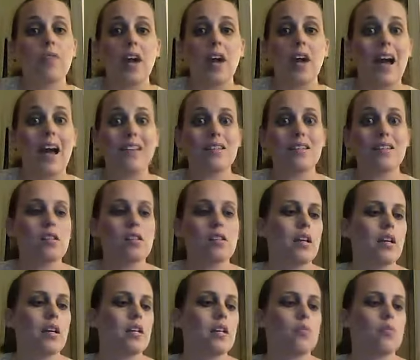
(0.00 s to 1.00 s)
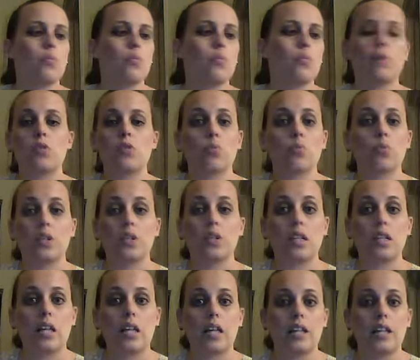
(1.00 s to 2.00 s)
had this, I guess, must
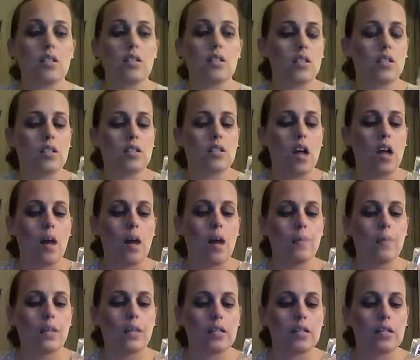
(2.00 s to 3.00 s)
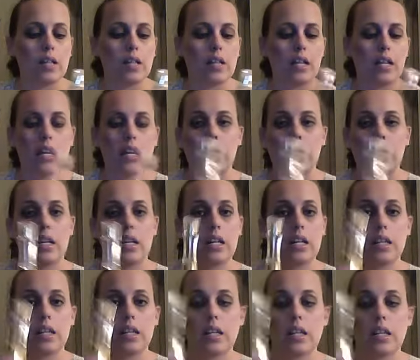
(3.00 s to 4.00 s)
really liked the top because I can't get
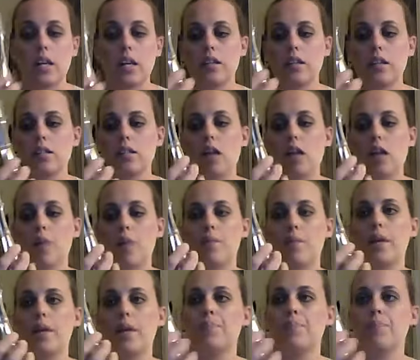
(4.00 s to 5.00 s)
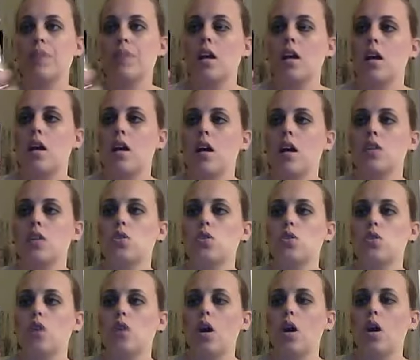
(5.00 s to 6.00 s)
anything out of the top. But
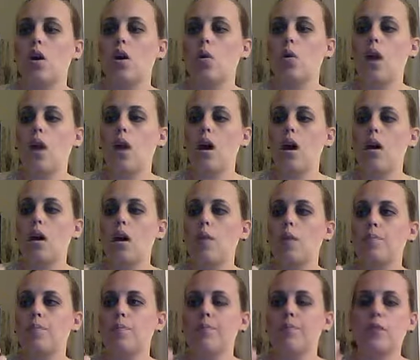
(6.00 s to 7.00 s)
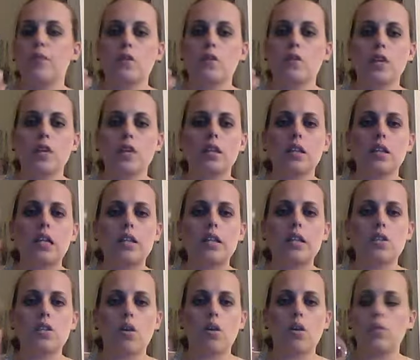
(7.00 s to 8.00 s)
so um, the thing that I
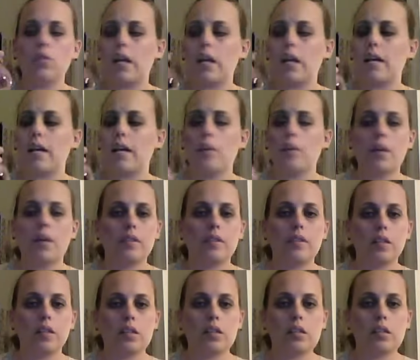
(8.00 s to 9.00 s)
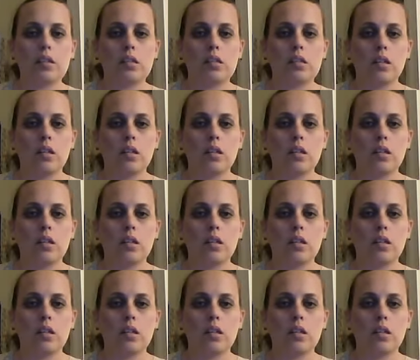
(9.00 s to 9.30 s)
don't like about this